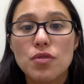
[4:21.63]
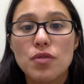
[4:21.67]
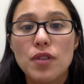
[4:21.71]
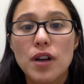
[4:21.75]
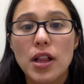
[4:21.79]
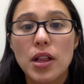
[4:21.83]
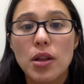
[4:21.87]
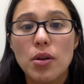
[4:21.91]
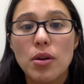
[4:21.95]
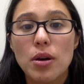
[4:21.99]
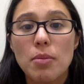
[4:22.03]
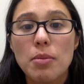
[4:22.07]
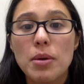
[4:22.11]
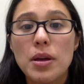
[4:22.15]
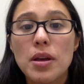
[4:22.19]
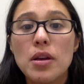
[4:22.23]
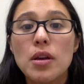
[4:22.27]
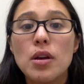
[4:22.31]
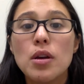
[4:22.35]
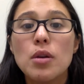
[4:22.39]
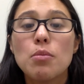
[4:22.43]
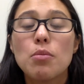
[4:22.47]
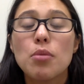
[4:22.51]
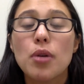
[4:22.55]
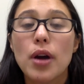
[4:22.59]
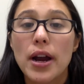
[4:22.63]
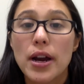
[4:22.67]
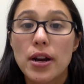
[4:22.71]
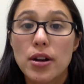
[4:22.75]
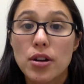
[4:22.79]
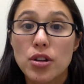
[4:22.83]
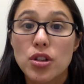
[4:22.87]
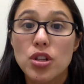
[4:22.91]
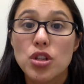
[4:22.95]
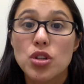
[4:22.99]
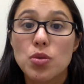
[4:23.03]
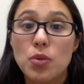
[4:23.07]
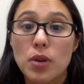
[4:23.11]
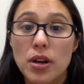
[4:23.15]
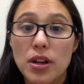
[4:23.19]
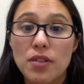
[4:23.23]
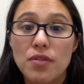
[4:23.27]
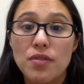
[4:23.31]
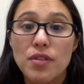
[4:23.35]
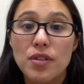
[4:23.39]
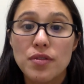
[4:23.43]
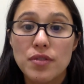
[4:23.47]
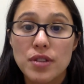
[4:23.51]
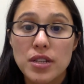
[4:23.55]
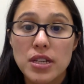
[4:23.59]
follow-up prior to the
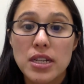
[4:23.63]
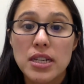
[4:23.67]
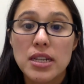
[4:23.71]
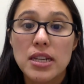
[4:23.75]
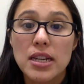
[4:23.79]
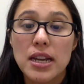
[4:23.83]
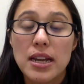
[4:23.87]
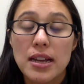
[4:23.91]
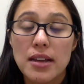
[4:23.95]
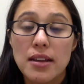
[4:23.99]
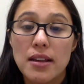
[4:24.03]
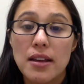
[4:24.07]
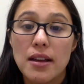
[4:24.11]
2015